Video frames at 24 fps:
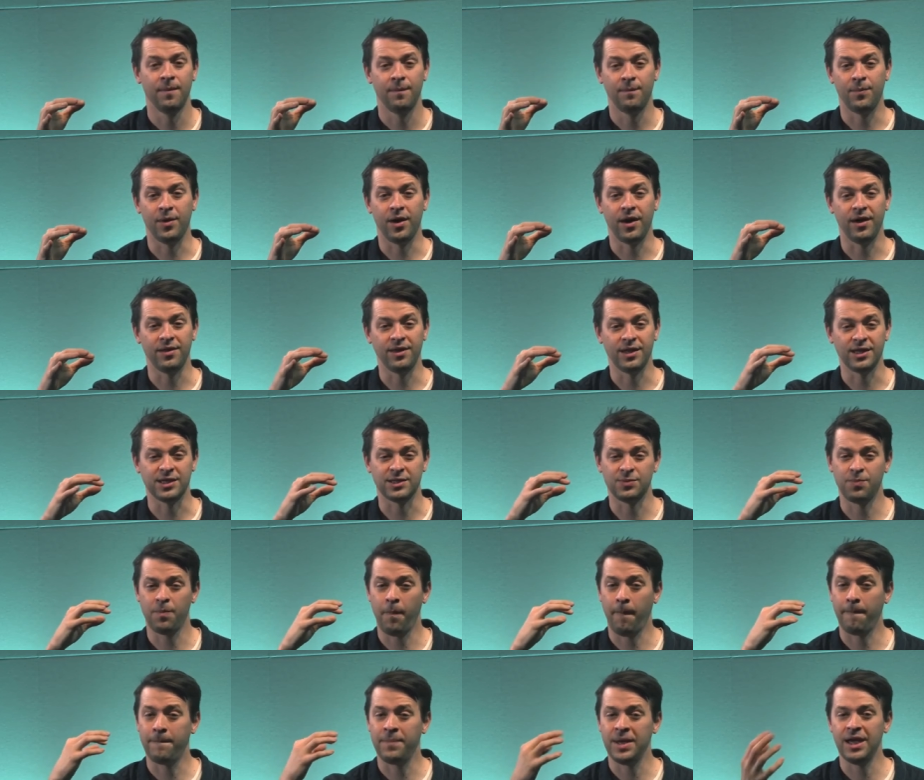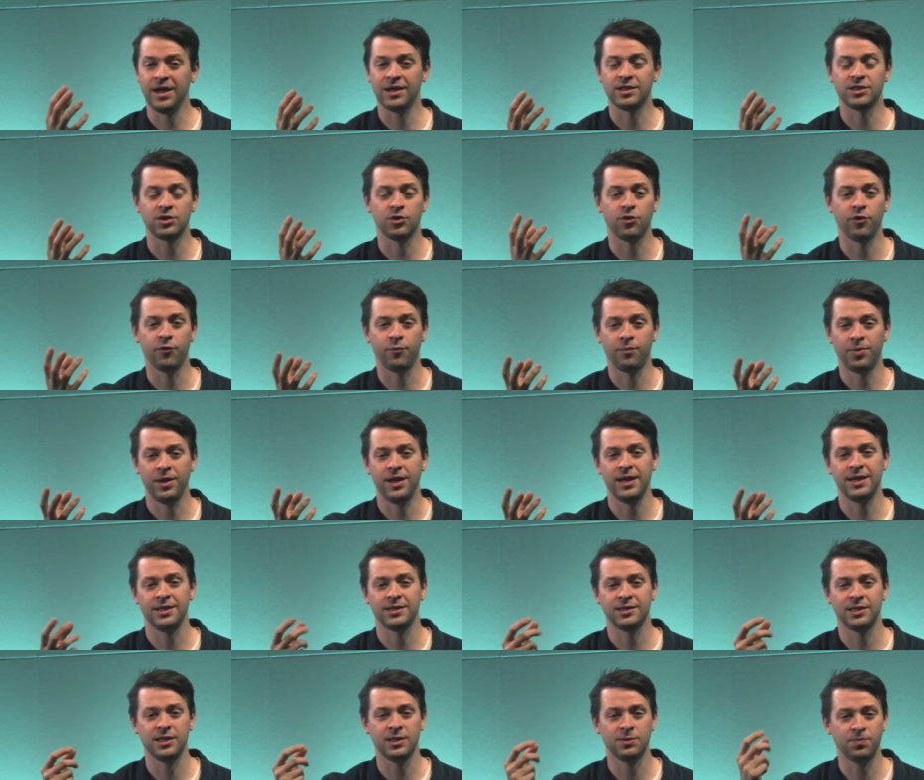by this picture of
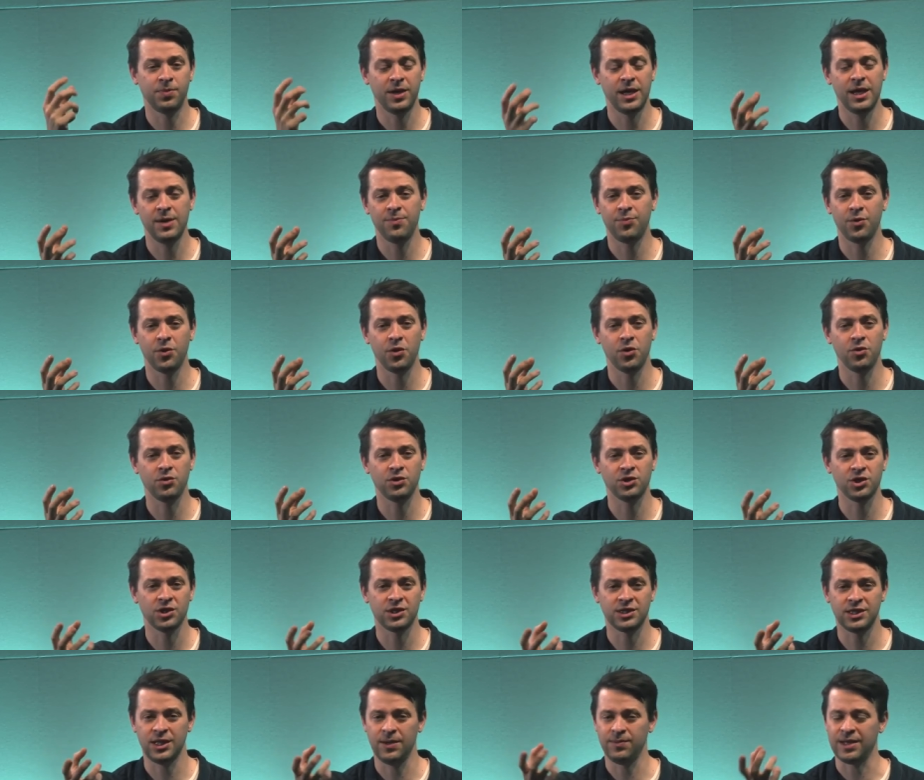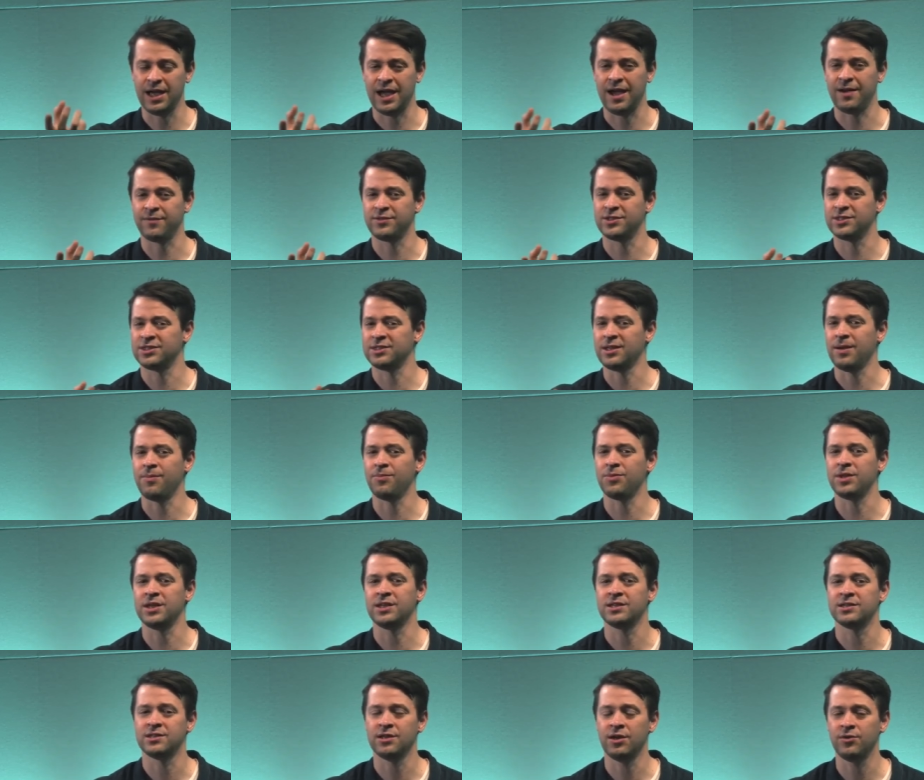peace, these people who just seemed to have
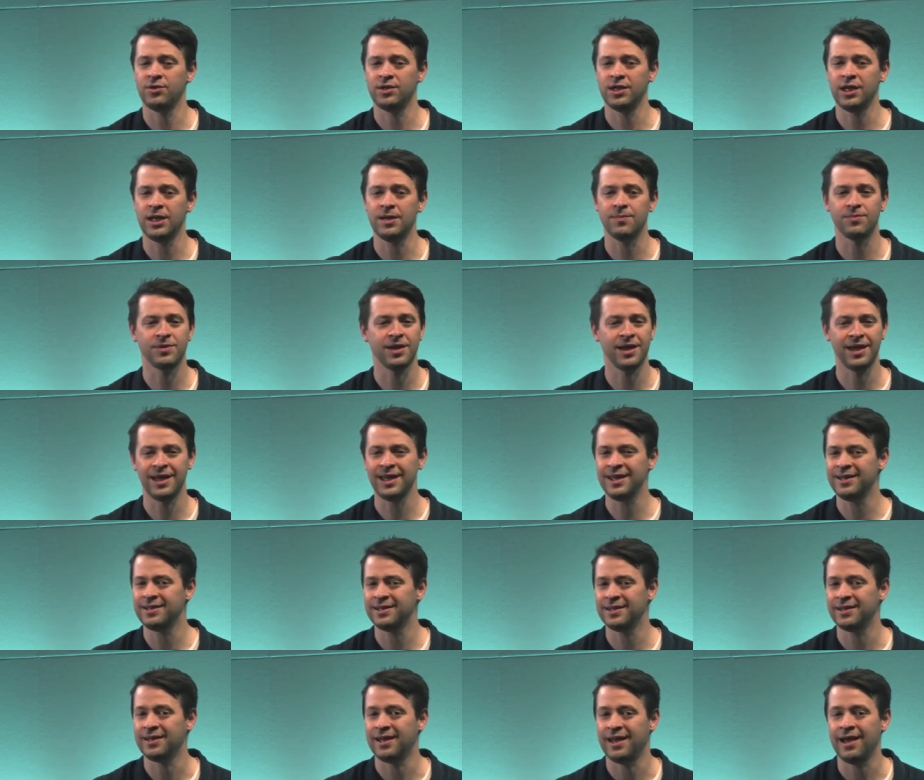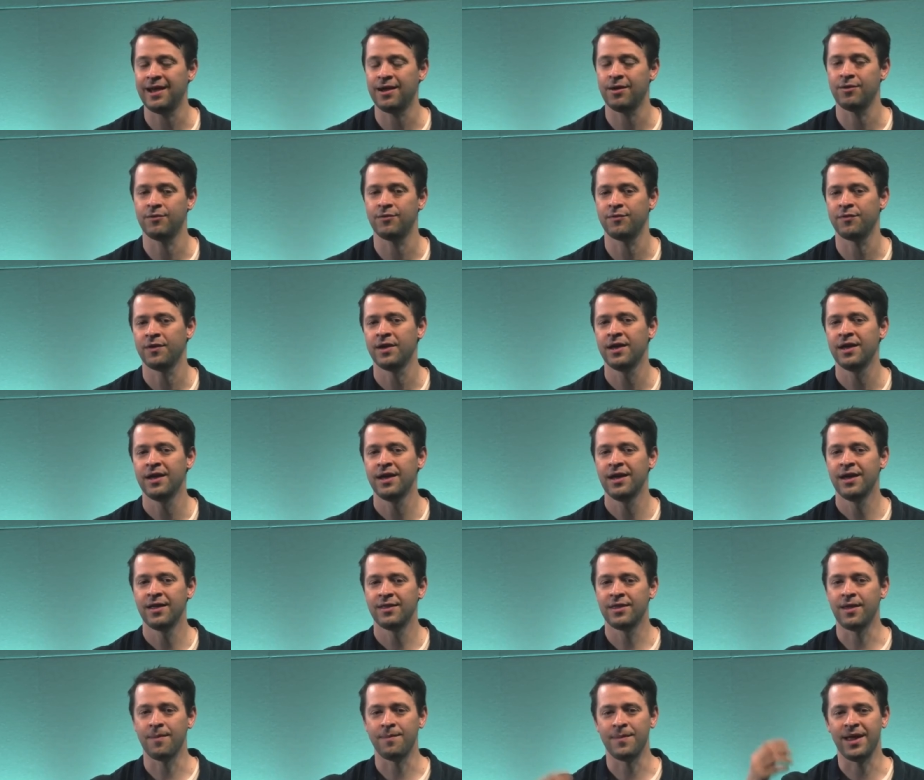something so deep that he didn't have,
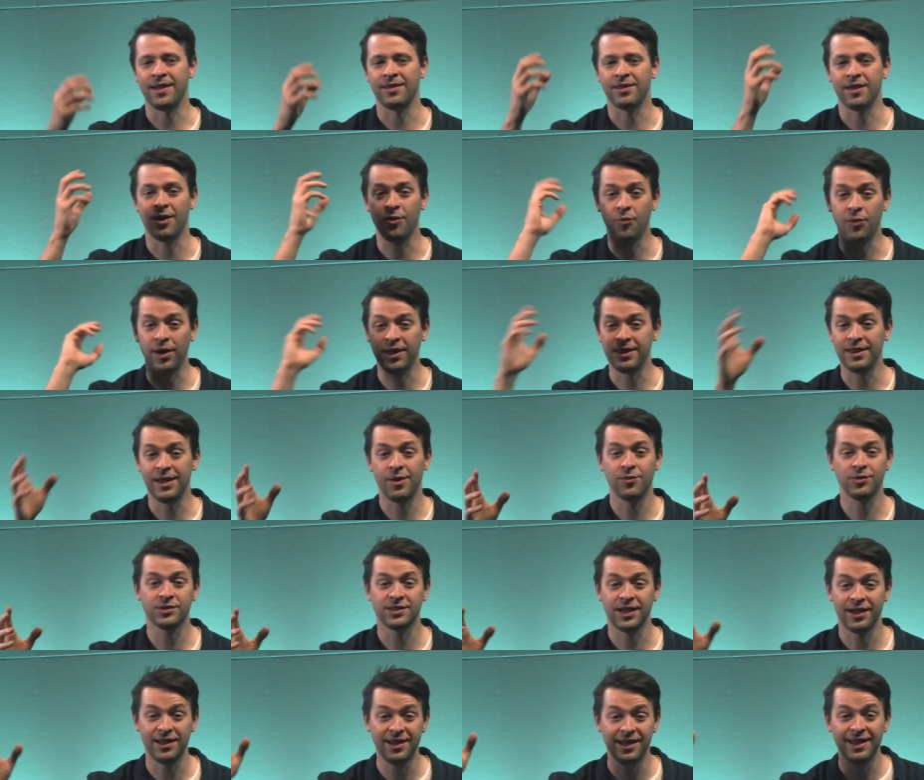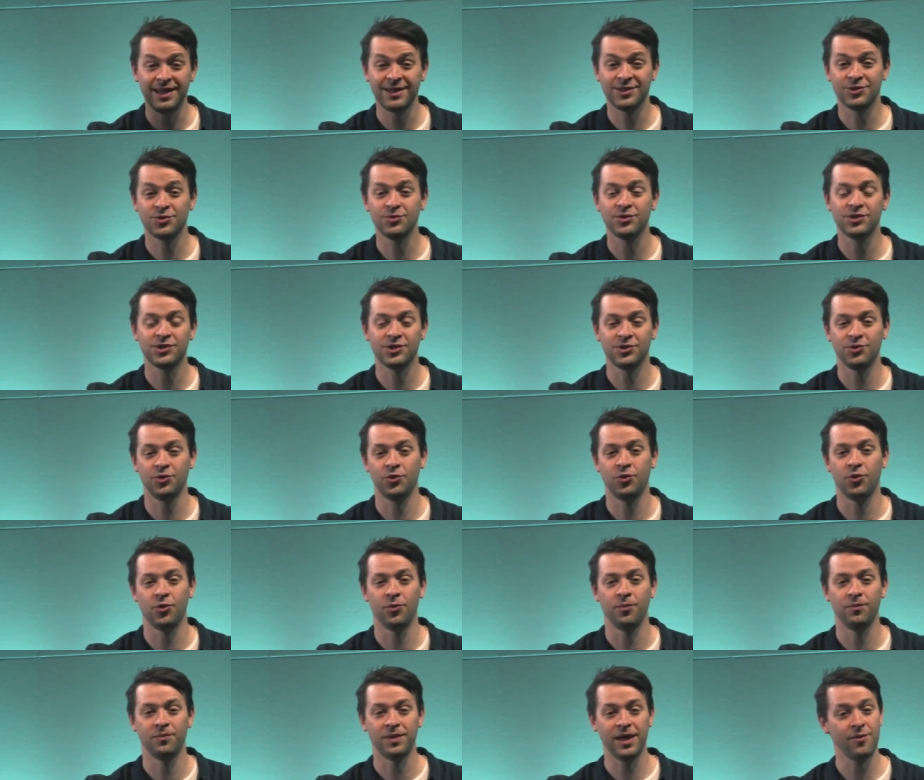that meant that when there was a literal
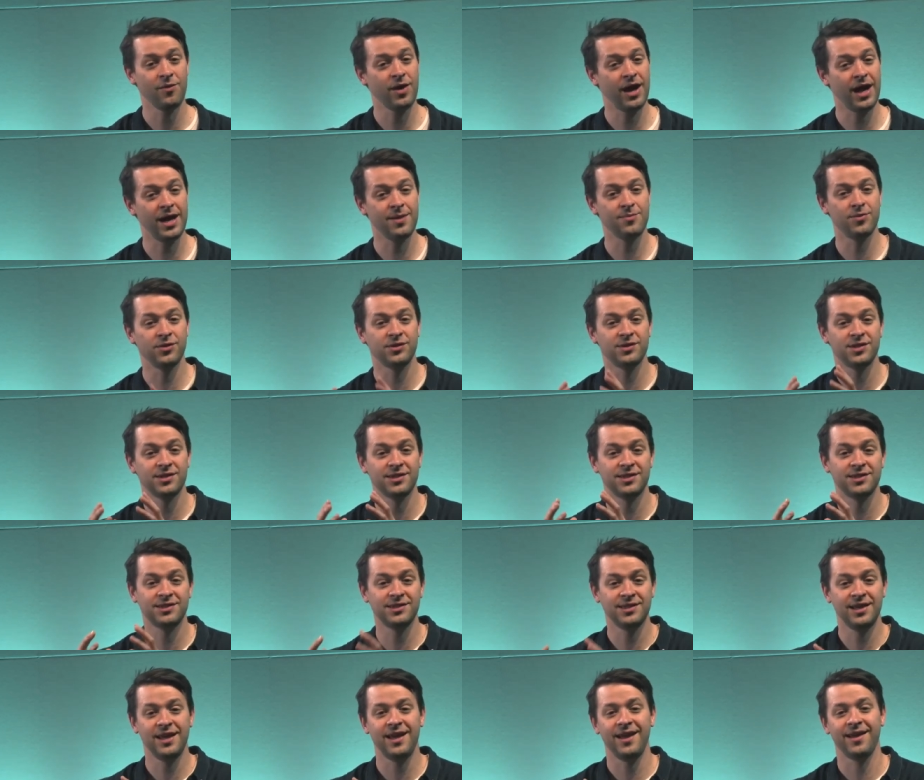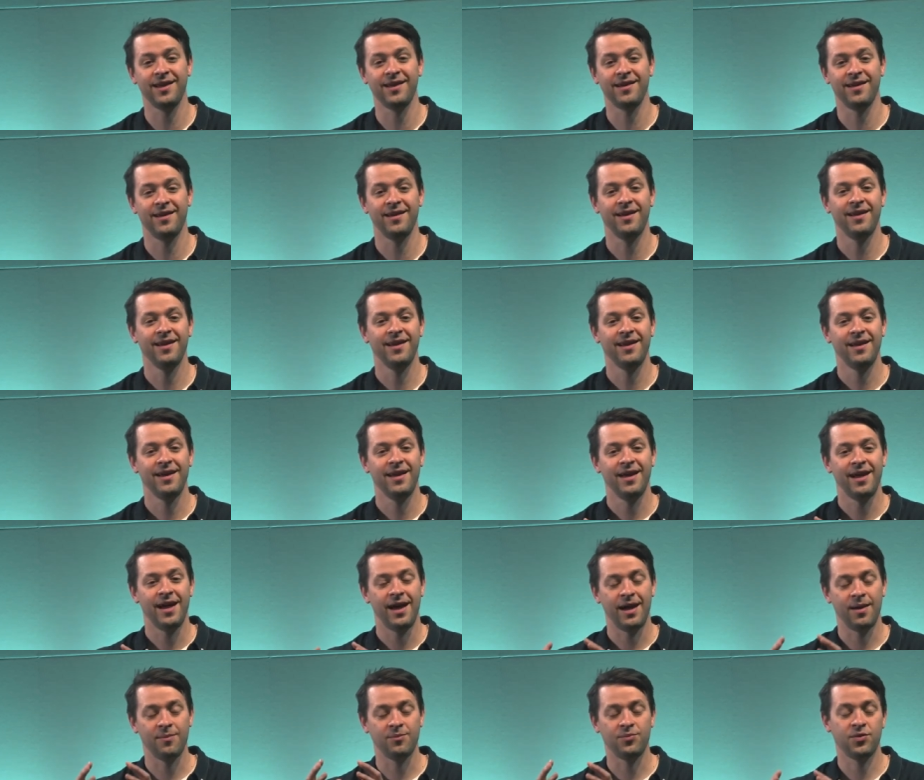storm, they were able to sing
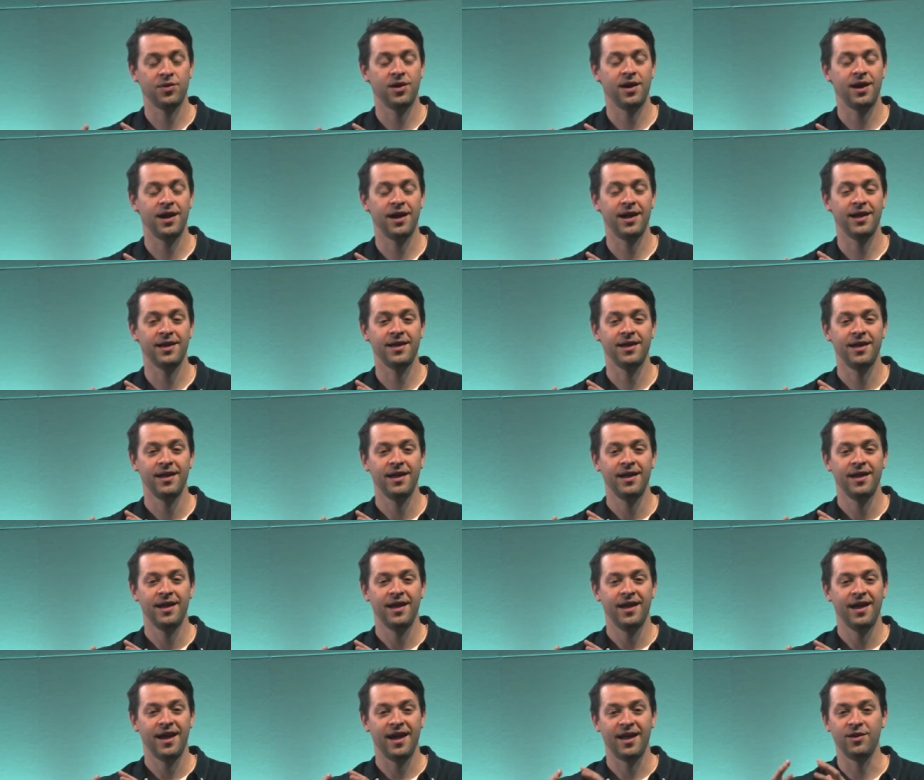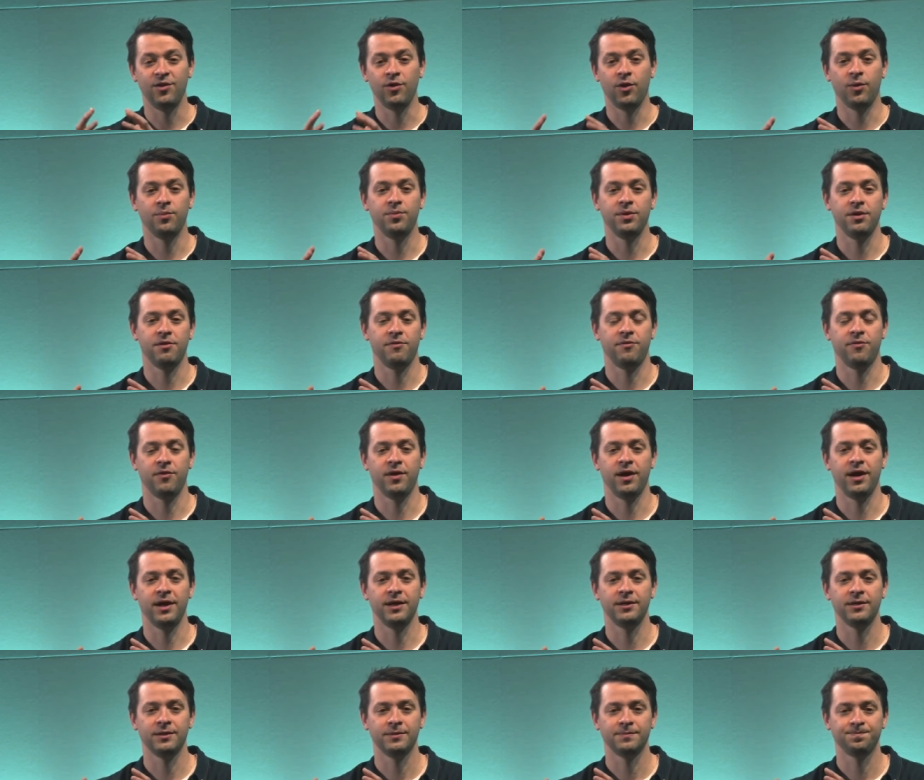and pray and not be
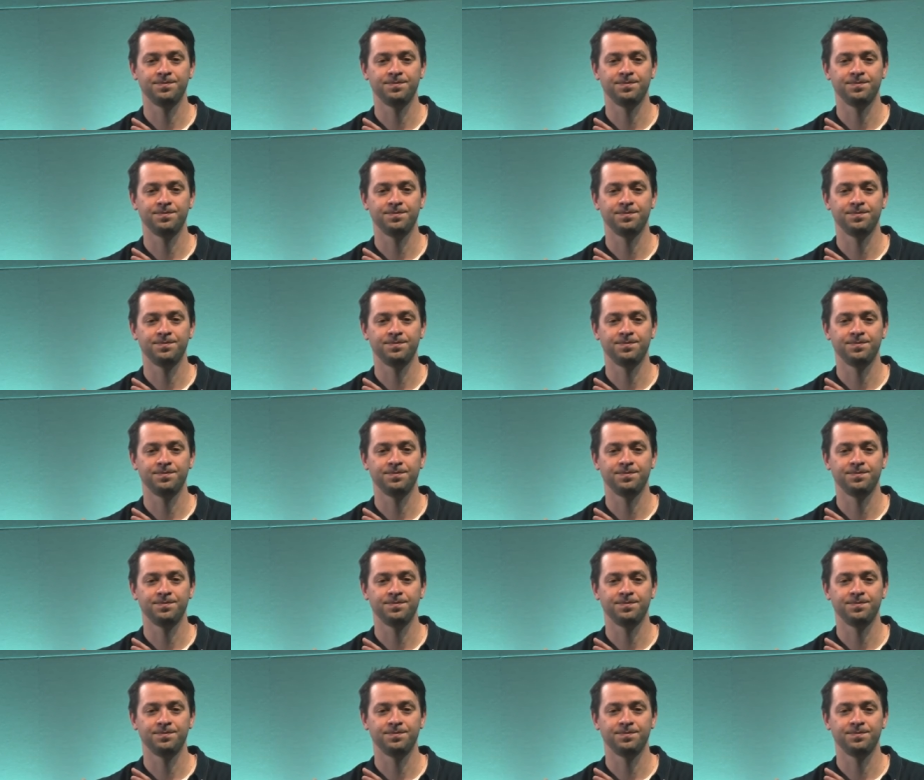afraid.